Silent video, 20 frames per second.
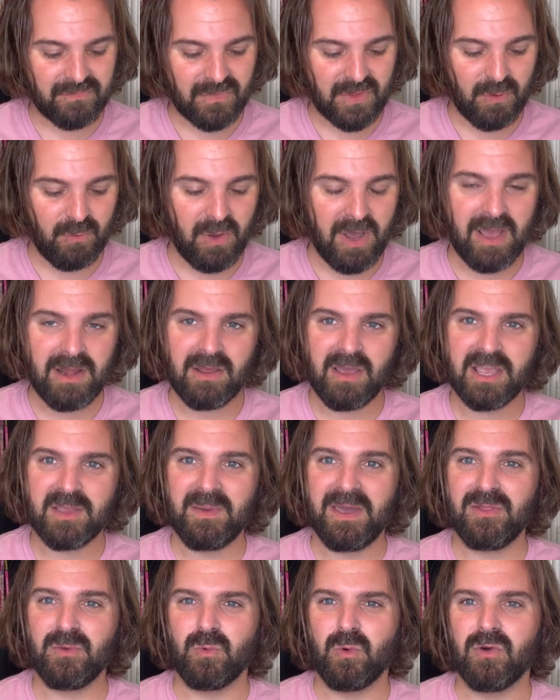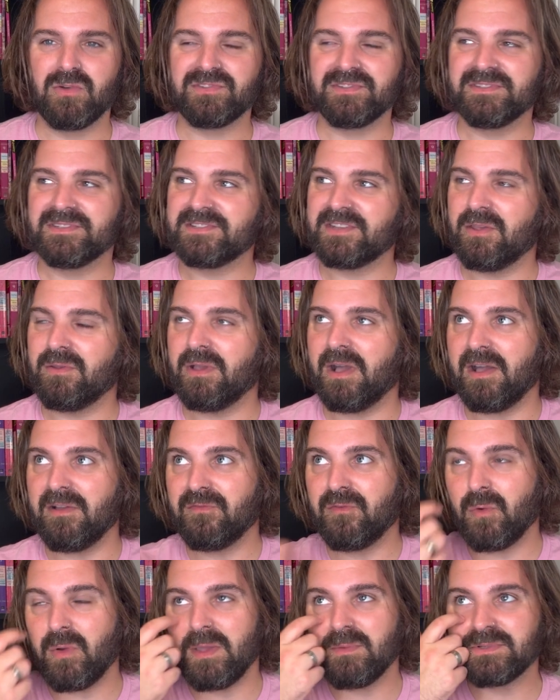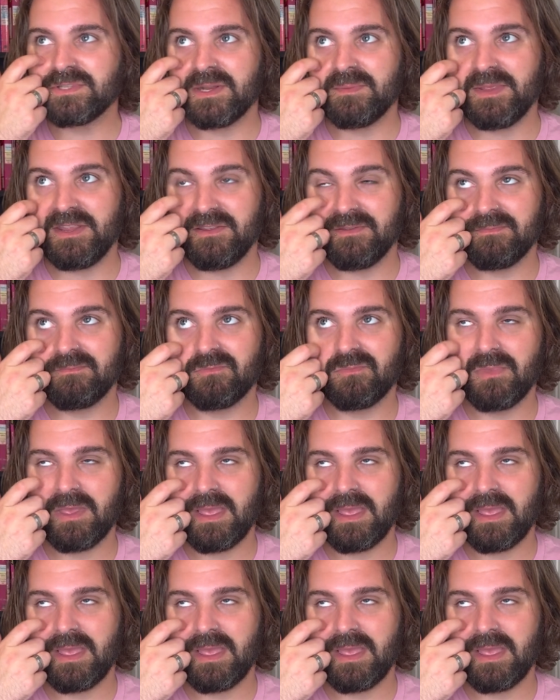What I like about The Warden, so I thought it was going to be